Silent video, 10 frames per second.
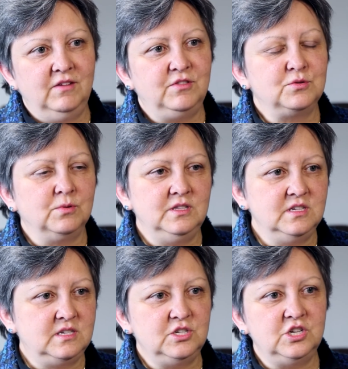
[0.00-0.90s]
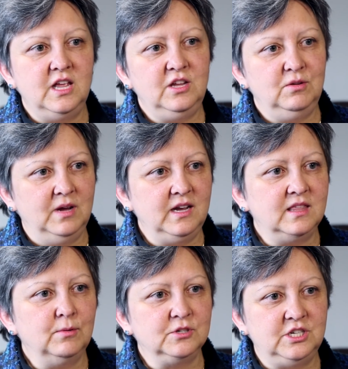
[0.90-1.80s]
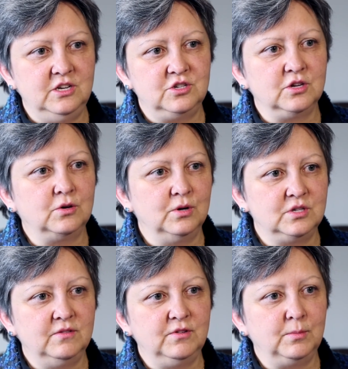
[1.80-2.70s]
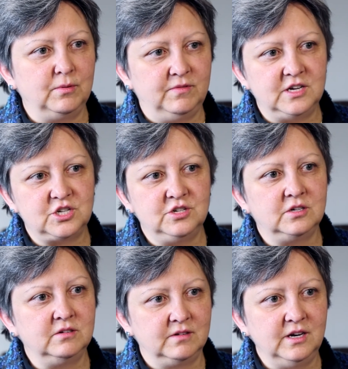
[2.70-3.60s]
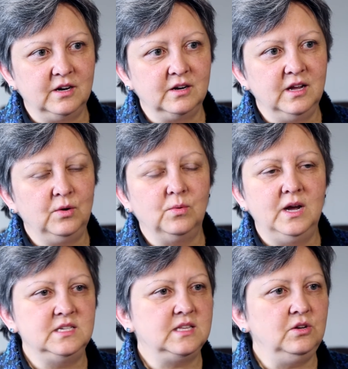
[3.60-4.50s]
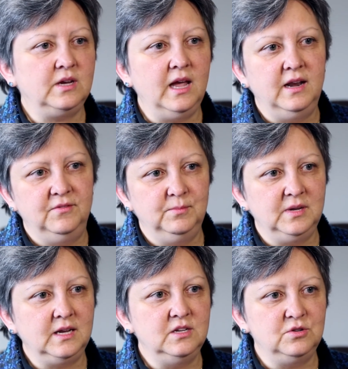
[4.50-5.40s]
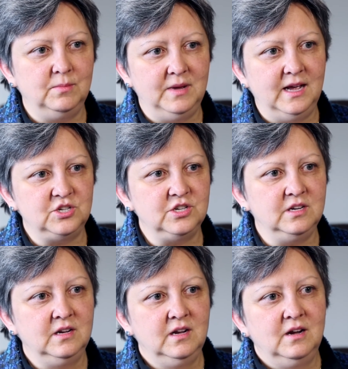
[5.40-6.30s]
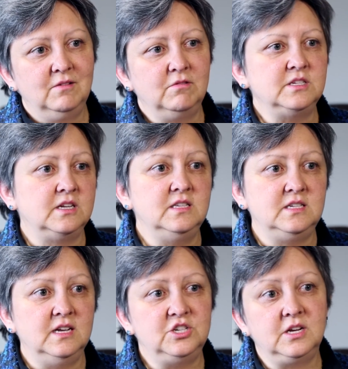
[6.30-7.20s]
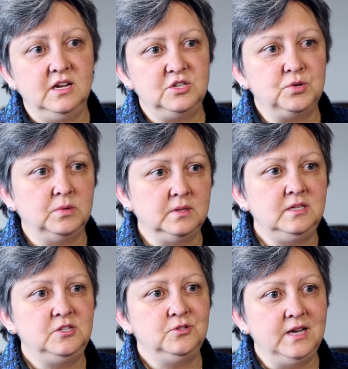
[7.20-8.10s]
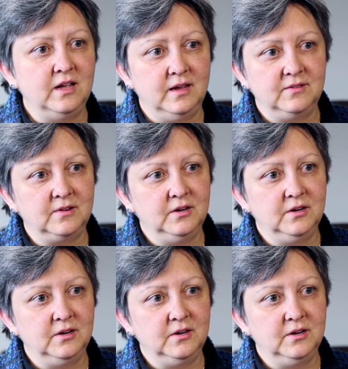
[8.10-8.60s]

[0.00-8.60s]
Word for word: If there's one decision that you make that will change the course of your professional career in ways that you can't even begin to imagine, residency education will lead you down that